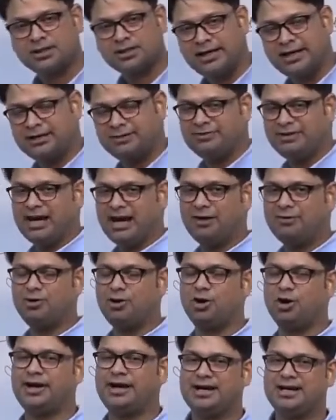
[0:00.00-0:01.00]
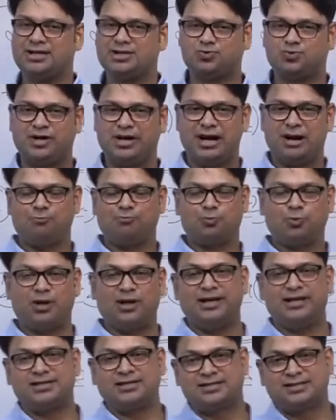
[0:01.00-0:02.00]
right? We have lawyers, we have
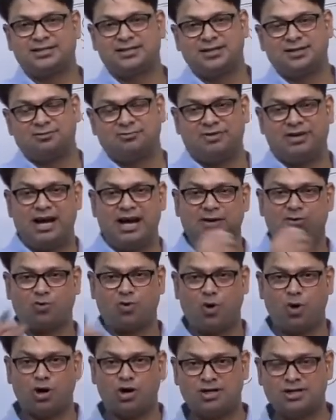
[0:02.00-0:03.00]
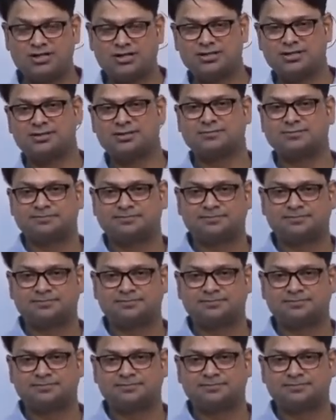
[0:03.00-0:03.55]
police, we have courts